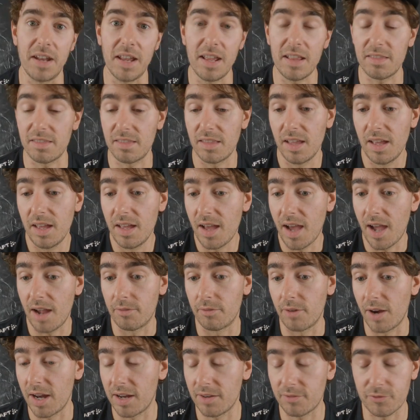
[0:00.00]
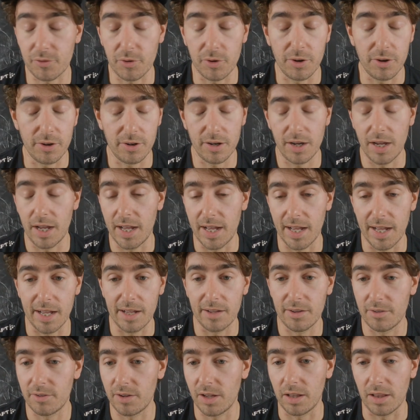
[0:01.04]
it. I ran it for
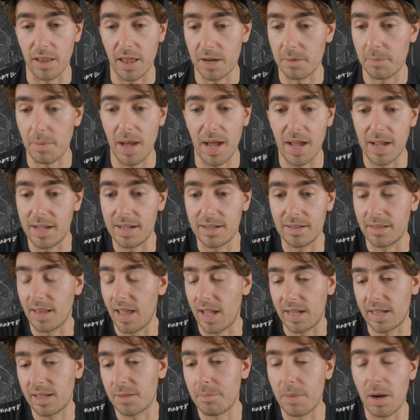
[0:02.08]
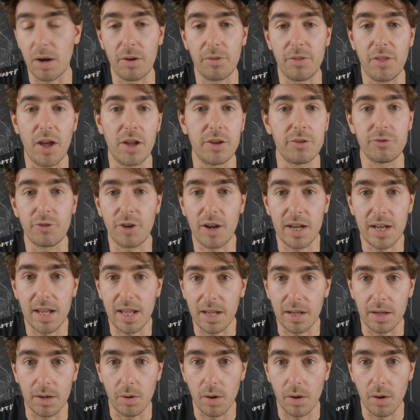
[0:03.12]
a lot of my like marathon training,